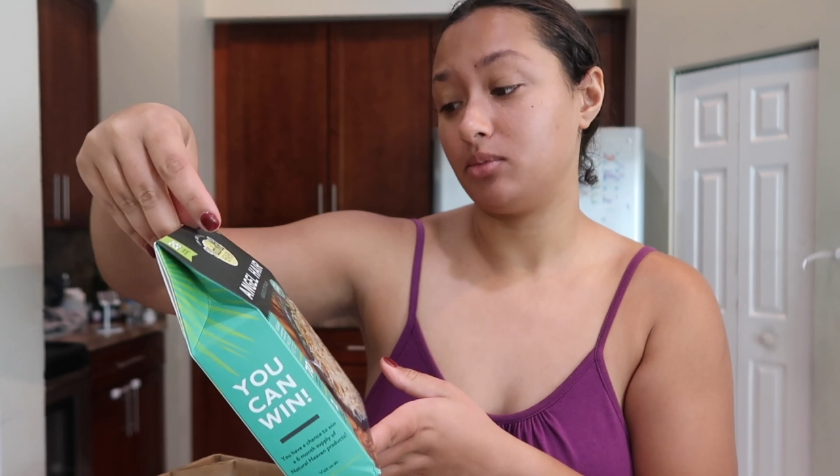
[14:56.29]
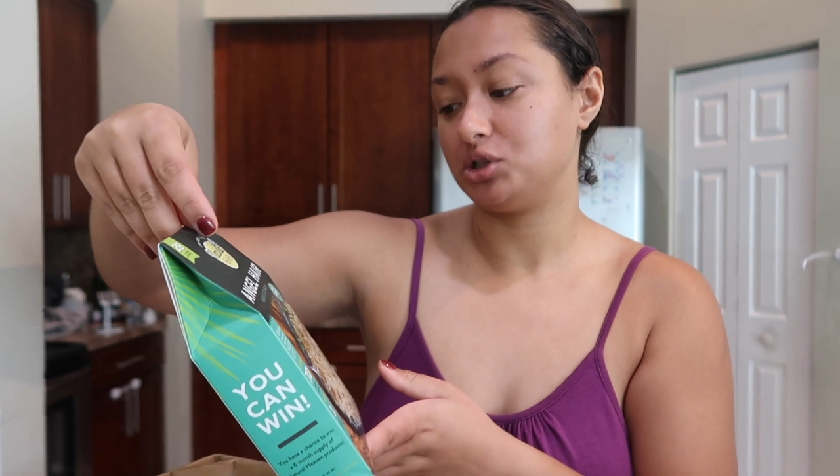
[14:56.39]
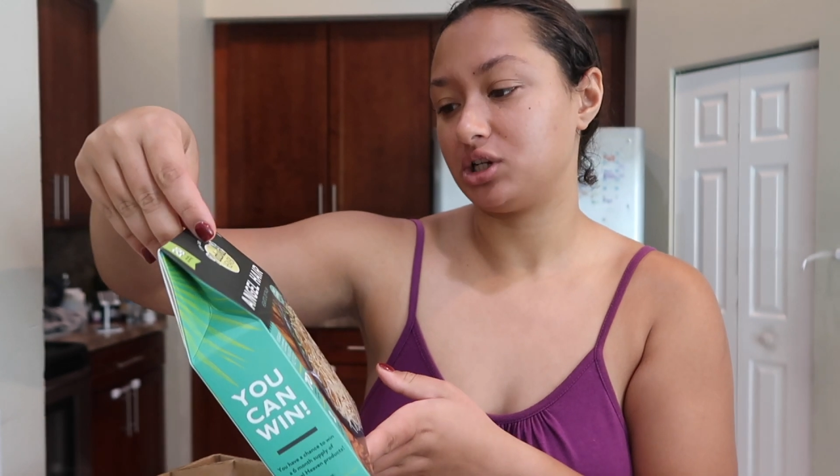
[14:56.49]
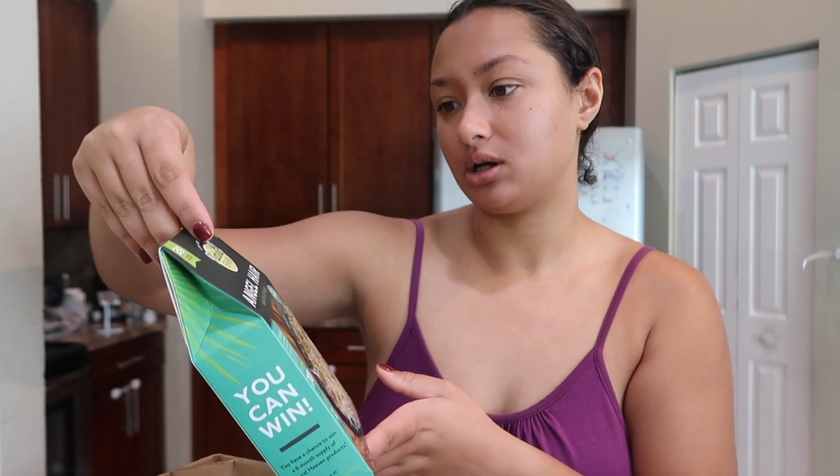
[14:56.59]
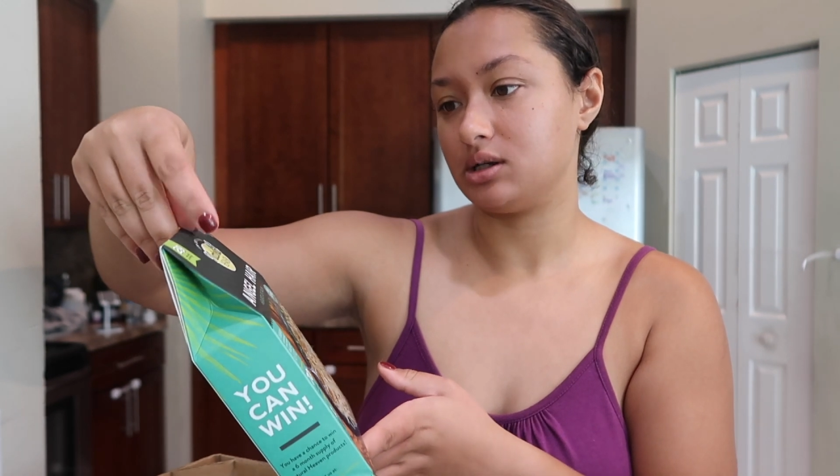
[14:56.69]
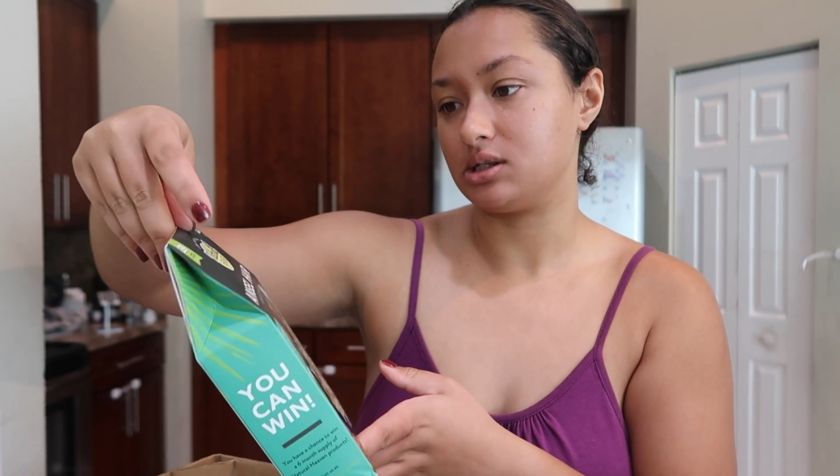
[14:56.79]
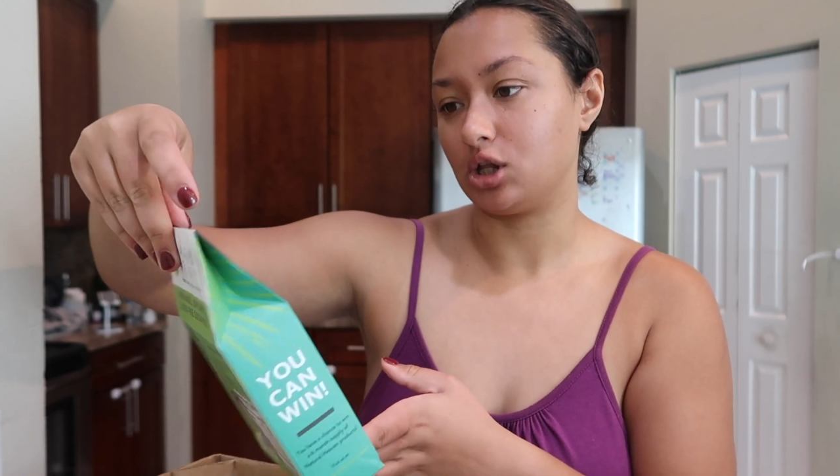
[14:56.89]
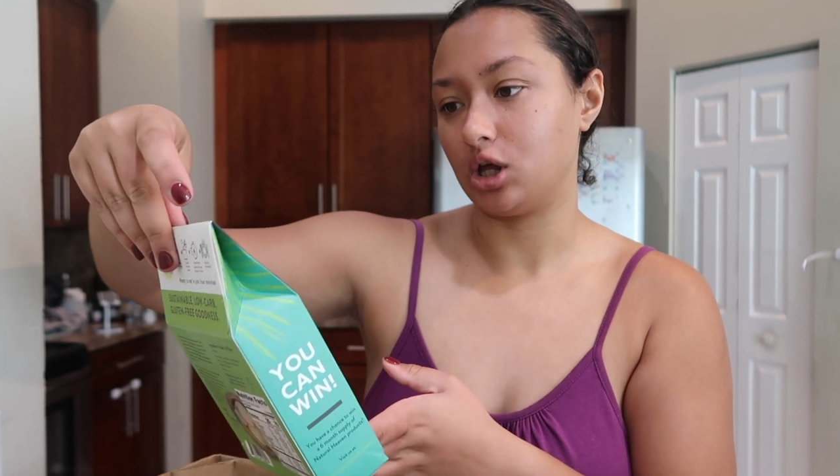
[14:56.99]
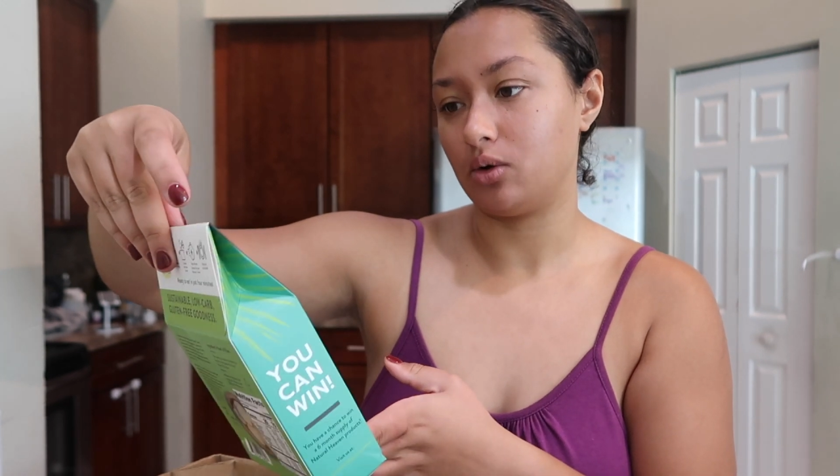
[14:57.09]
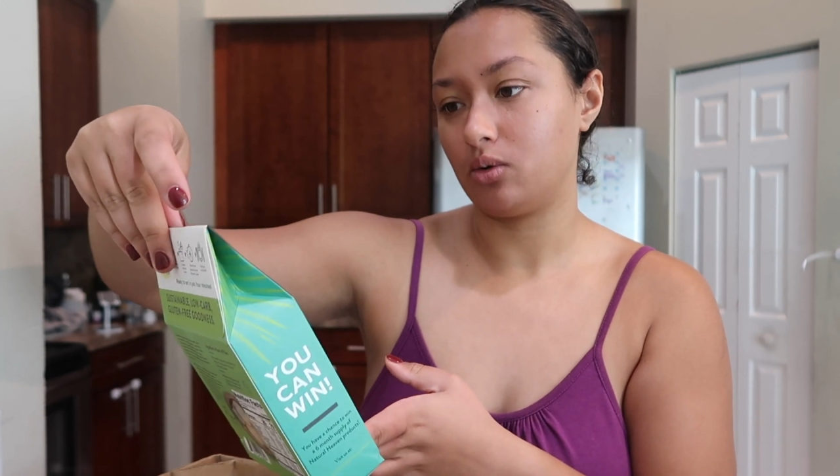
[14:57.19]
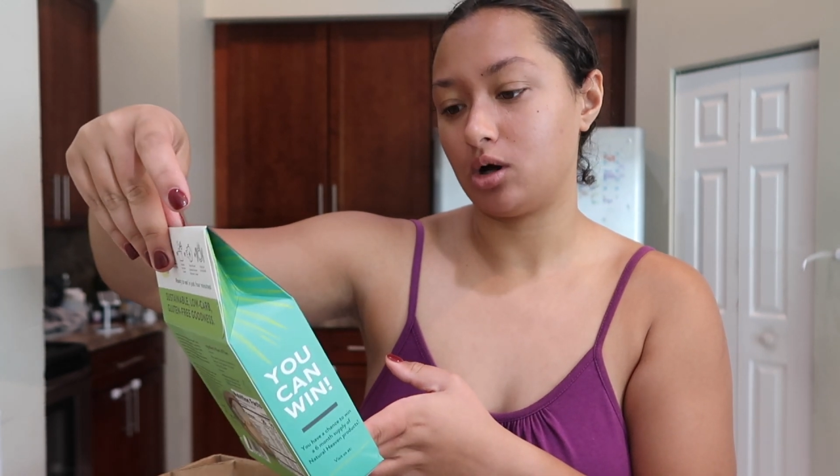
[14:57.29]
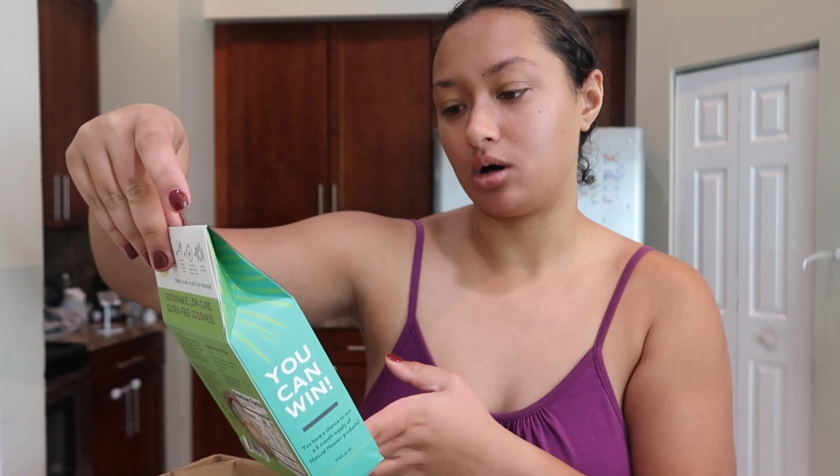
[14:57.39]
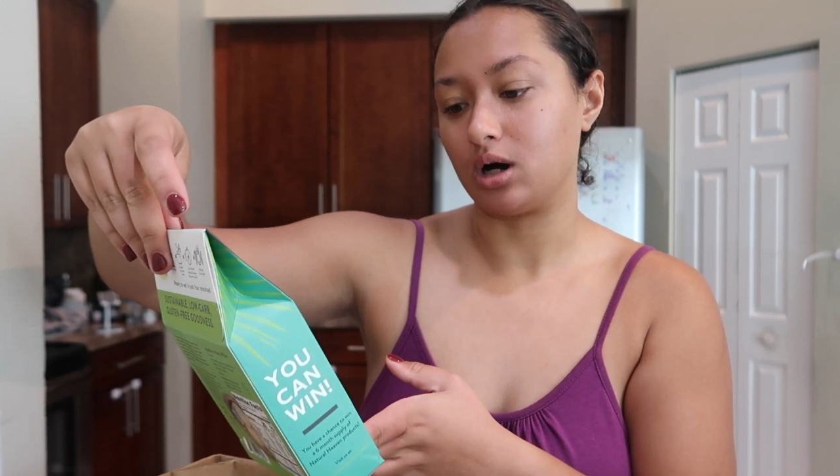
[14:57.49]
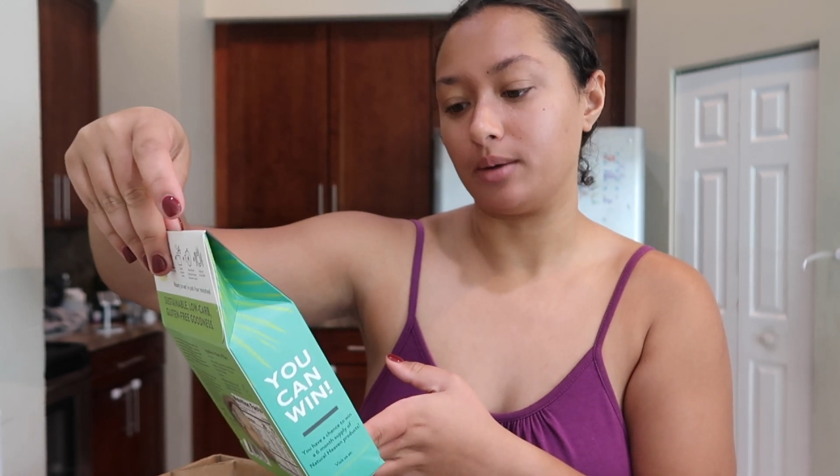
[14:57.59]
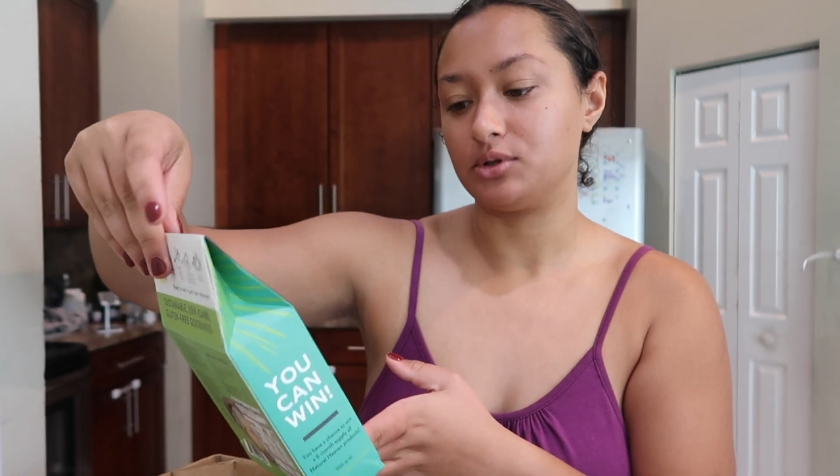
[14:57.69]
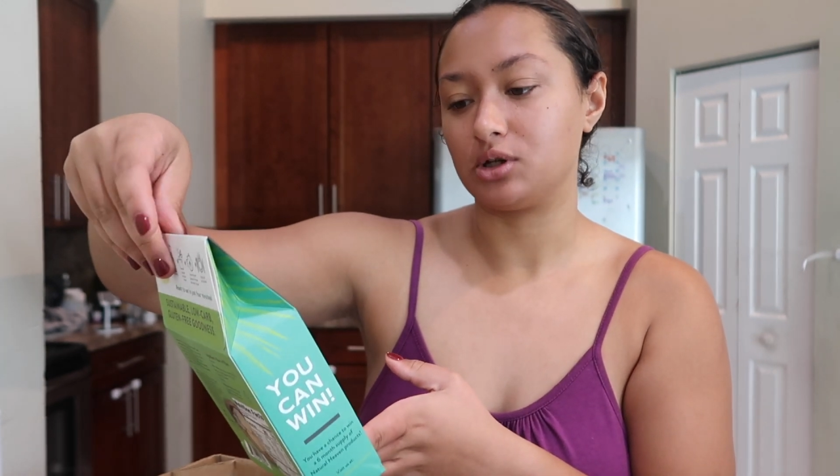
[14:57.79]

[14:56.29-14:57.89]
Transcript: which is low carb,